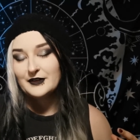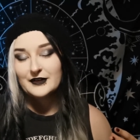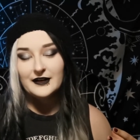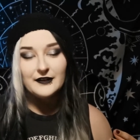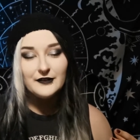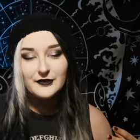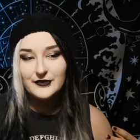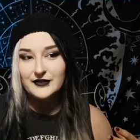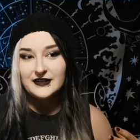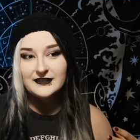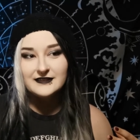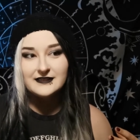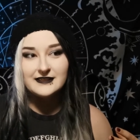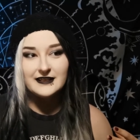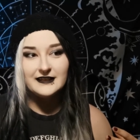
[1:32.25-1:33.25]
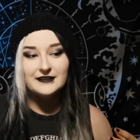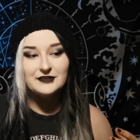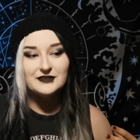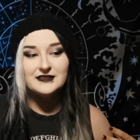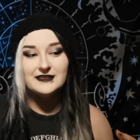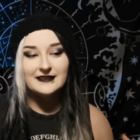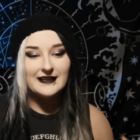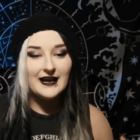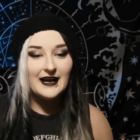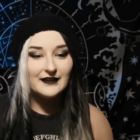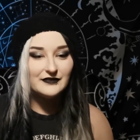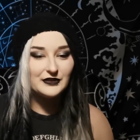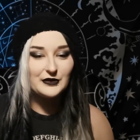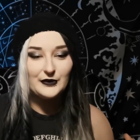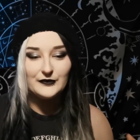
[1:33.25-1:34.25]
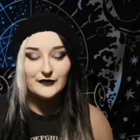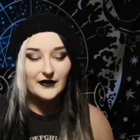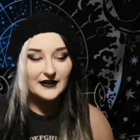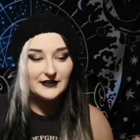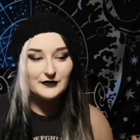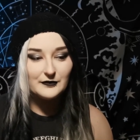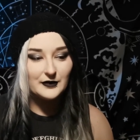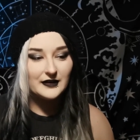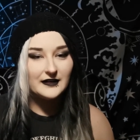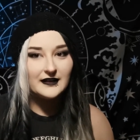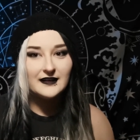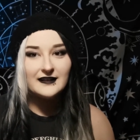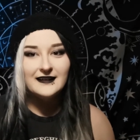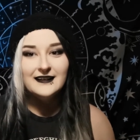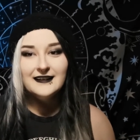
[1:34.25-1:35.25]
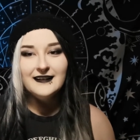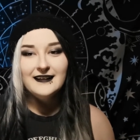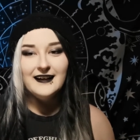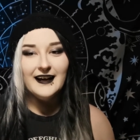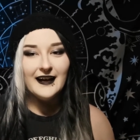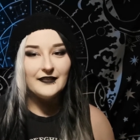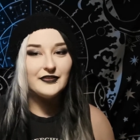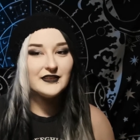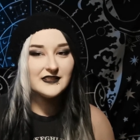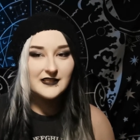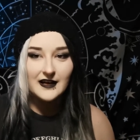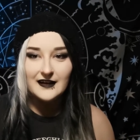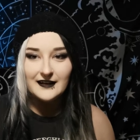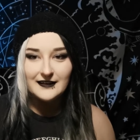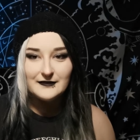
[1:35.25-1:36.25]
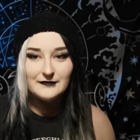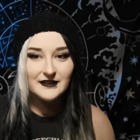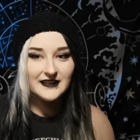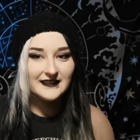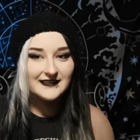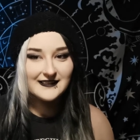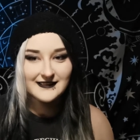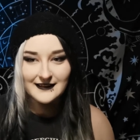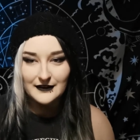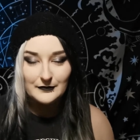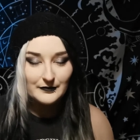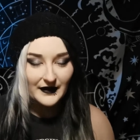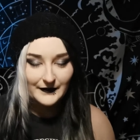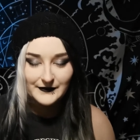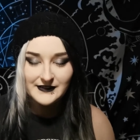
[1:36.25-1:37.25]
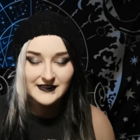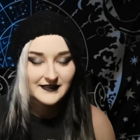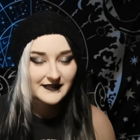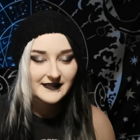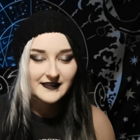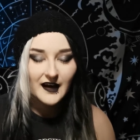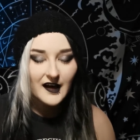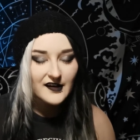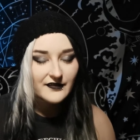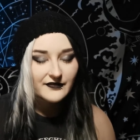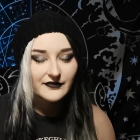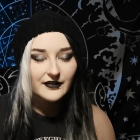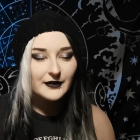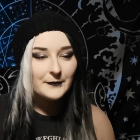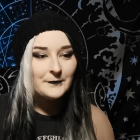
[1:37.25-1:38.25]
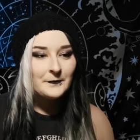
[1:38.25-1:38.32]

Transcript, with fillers: There are other things that I just didn't have and couldn't find at work at the time, like stud belts and stuff.